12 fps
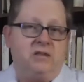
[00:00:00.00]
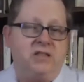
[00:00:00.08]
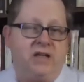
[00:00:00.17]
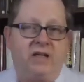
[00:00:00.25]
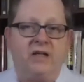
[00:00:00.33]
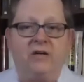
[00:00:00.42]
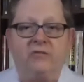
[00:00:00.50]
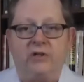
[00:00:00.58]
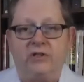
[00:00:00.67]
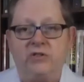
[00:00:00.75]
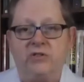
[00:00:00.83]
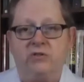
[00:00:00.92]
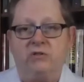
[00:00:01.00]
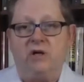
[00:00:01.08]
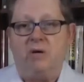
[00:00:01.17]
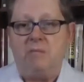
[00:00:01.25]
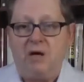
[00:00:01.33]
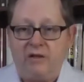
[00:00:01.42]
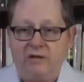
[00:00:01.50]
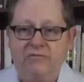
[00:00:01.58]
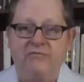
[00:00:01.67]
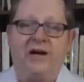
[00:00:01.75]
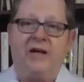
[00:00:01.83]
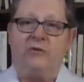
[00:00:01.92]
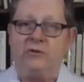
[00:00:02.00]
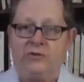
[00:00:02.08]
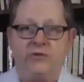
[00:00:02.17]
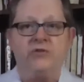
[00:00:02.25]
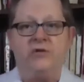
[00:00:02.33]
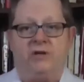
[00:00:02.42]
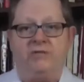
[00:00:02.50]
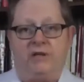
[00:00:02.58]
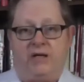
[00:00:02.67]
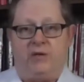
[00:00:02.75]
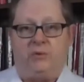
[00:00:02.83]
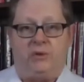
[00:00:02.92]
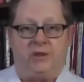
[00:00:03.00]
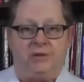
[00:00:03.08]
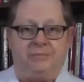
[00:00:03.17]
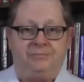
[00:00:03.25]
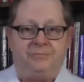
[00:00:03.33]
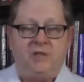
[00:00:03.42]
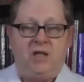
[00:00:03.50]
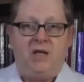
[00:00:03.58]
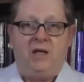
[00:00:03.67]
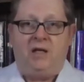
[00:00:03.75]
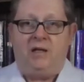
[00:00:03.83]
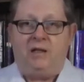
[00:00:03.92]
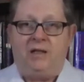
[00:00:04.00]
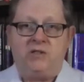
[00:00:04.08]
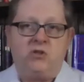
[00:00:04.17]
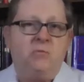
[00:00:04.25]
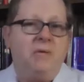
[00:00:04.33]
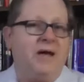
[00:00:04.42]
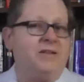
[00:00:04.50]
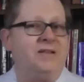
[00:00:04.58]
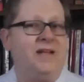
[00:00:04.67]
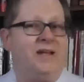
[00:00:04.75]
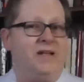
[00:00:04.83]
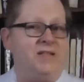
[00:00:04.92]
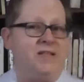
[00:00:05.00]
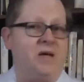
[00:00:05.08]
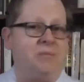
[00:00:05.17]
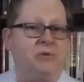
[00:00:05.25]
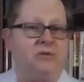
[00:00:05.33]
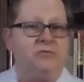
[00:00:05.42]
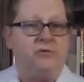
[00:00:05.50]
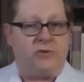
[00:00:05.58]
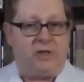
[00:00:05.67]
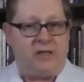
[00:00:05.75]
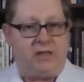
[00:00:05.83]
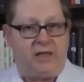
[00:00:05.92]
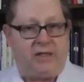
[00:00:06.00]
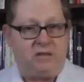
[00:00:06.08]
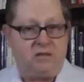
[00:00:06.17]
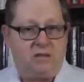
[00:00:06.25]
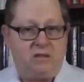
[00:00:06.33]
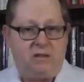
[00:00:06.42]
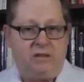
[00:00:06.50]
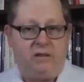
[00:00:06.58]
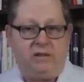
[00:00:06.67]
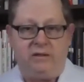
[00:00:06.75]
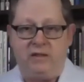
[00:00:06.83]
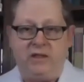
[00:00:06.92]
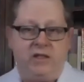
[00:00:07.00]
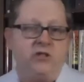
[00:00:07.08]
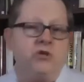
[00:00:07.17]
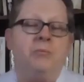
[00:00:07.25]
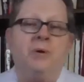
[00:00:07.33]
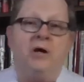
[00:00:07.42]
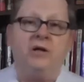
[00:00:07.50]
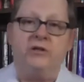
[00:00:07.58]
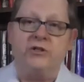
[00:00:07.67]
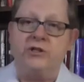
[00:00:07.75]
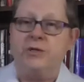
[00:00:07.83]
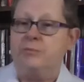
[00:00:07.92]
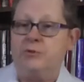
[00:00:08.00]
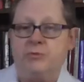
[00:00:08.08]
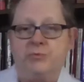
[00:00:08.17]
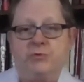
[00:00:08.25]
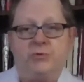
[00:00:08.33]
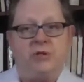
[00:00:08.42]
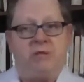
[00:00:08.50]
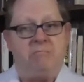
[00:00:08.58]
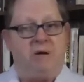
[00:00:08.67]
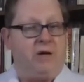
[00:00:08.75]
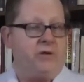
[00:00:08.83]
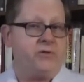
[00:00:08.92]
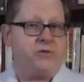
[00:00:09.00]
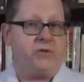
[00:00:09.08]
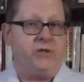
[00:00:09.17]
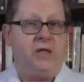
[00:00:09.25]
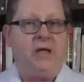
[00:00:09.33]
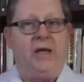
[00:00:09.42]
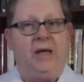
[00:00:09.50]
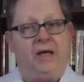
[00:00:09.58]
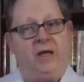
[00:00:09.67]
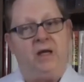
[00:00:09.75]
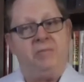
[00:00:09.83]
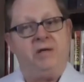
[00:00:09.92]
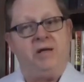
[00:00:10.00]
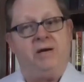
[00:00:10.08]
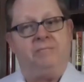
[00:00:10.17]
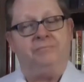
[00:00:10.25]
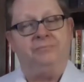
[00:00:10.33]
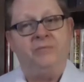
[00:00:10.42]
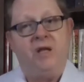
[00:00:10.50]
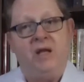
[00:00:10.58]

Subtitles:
set of governance among the founders of the network. Let's go back to that example of TradeLens. The initial partnership was between Maersk and IBM.